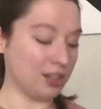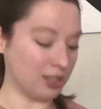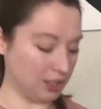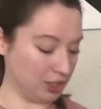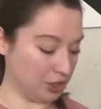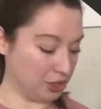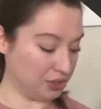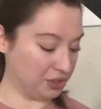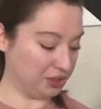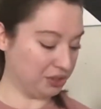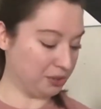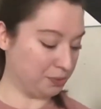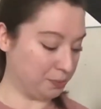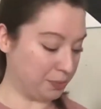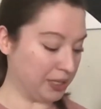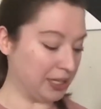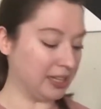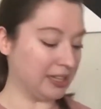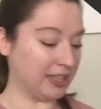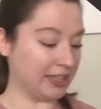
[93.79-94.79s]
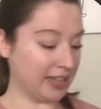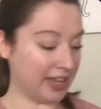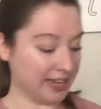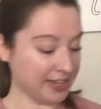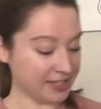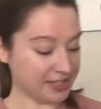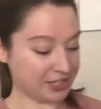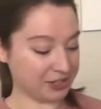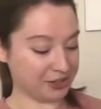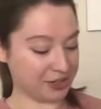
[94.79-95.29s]
You be the
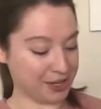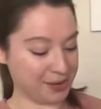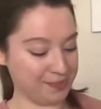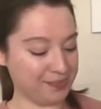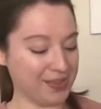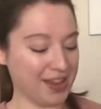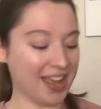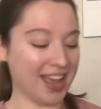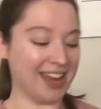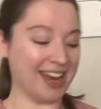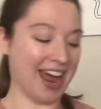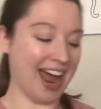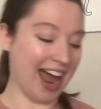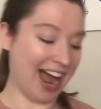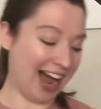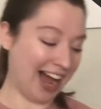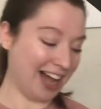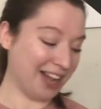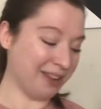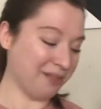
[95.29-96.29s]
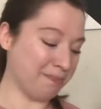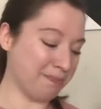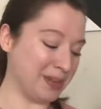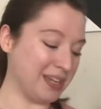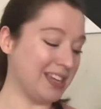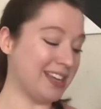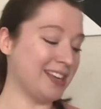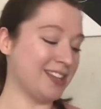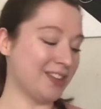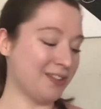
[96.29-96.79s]
ice cream, and I'll
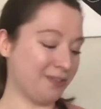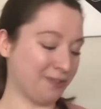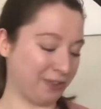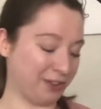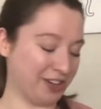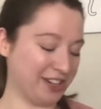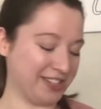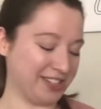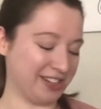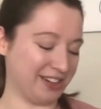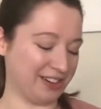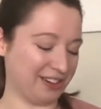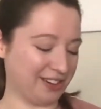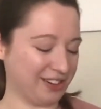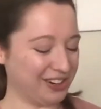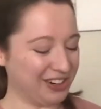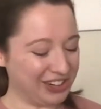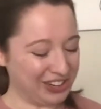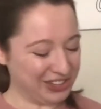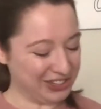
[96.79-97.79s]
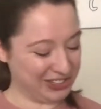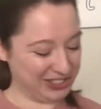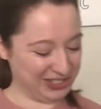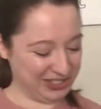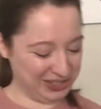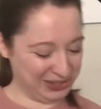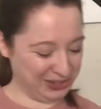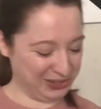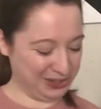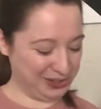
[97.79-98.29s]
be the freezer.
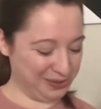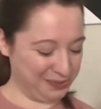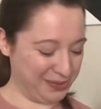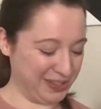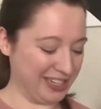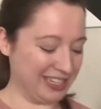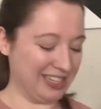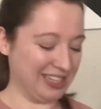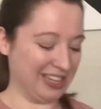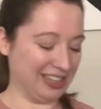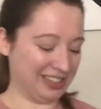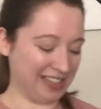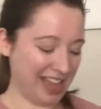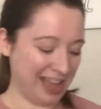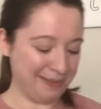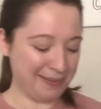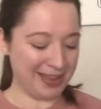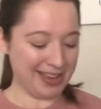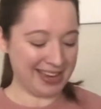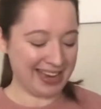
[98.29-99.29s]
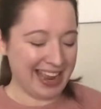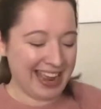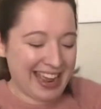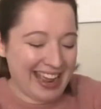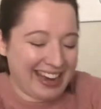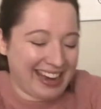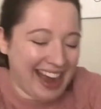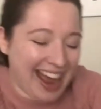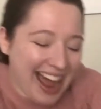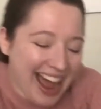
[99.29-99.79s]
You be the lemon,
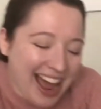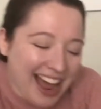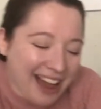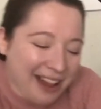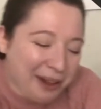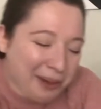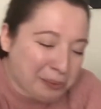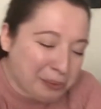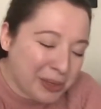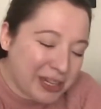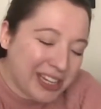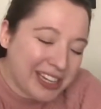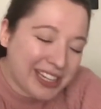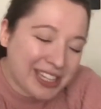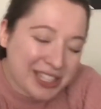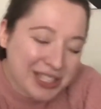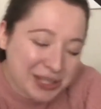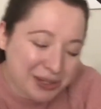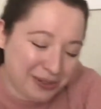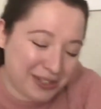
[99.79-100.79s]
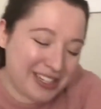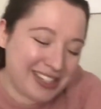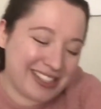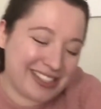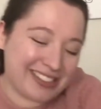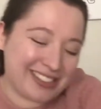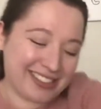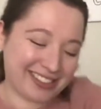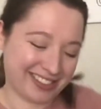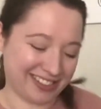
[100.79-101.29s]
and I'll be the
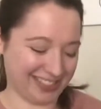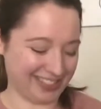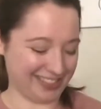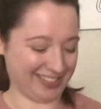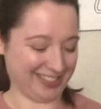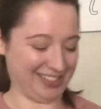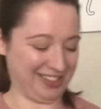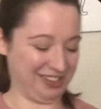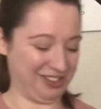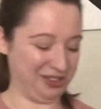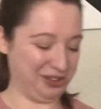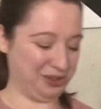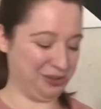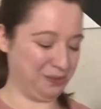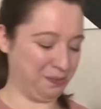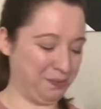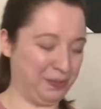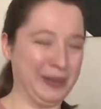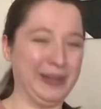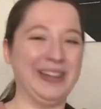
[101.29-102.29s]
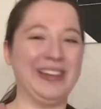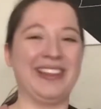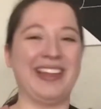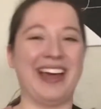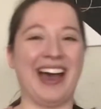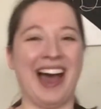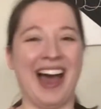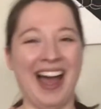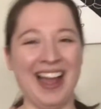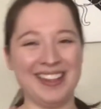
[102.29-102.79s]
squeezer. You be the
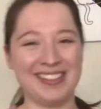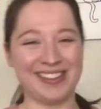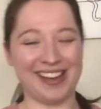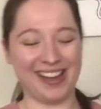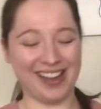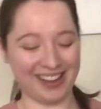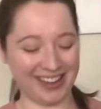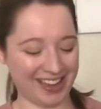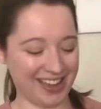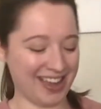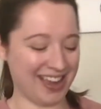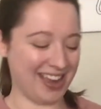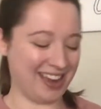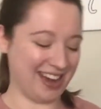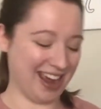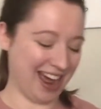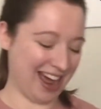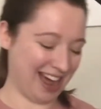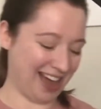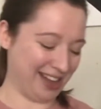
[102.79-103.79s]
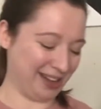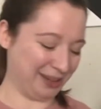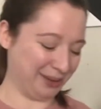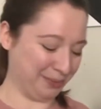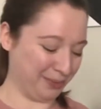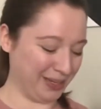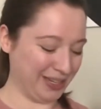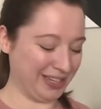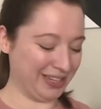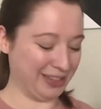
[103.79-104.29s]
hot dog, and I'll
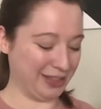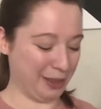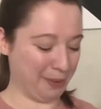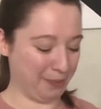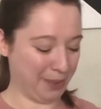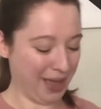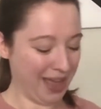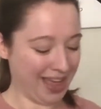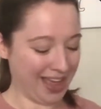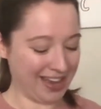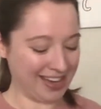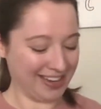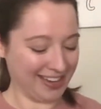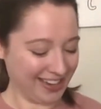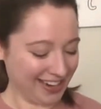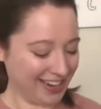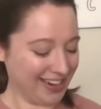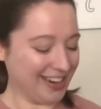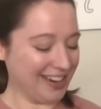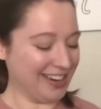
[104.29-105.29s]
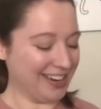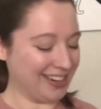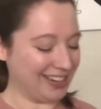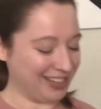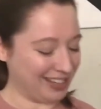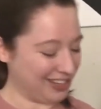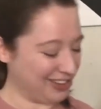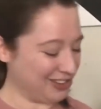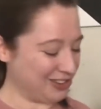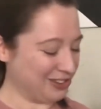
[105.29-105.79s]
be the bun.
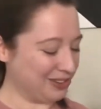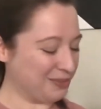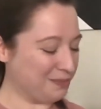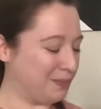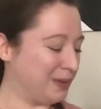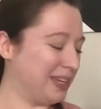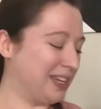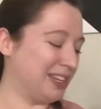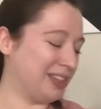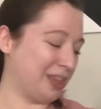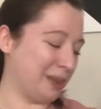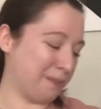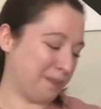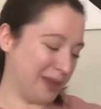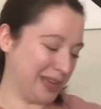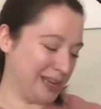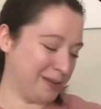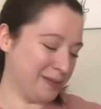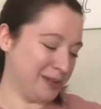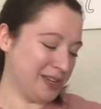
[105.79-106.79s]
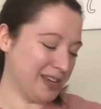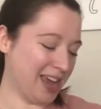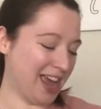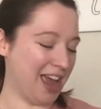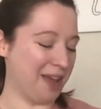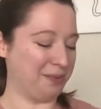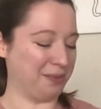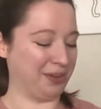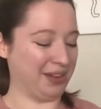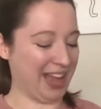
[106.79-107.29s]
You be the baby,
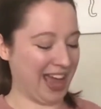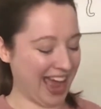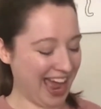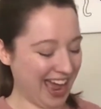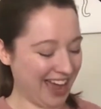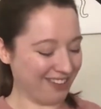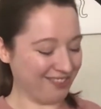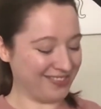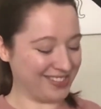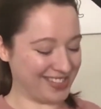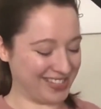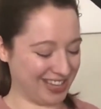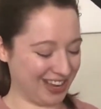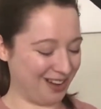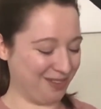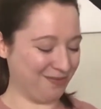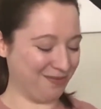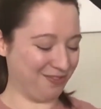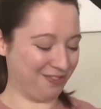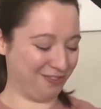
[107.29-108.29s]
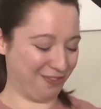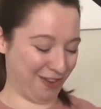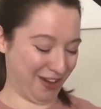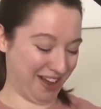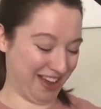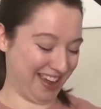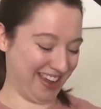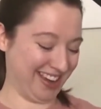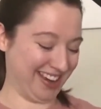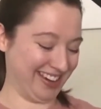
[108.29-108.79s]
and we'll have some
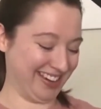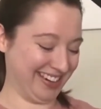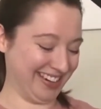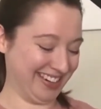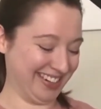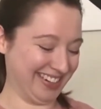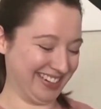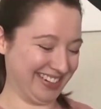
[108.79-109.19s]
fun.